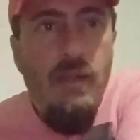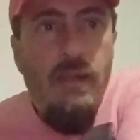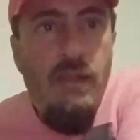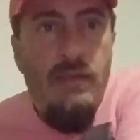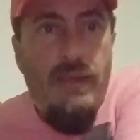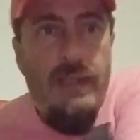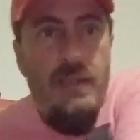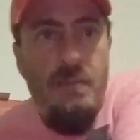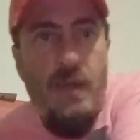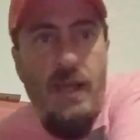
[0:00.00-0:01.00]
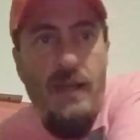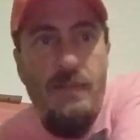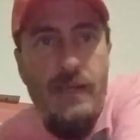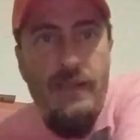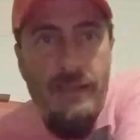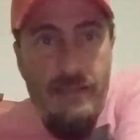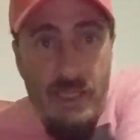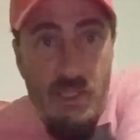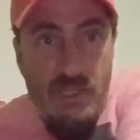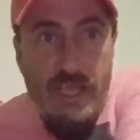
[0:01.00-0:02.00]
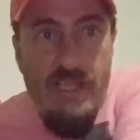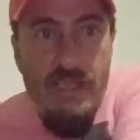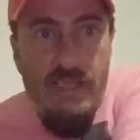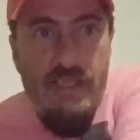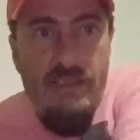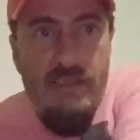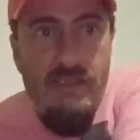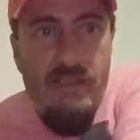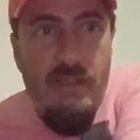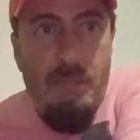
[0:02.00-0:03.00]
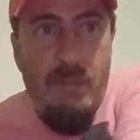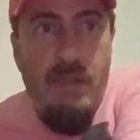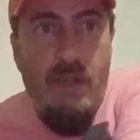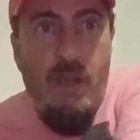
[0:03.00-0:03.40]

Looks like the bomb, huh? Did you take a look at the pit?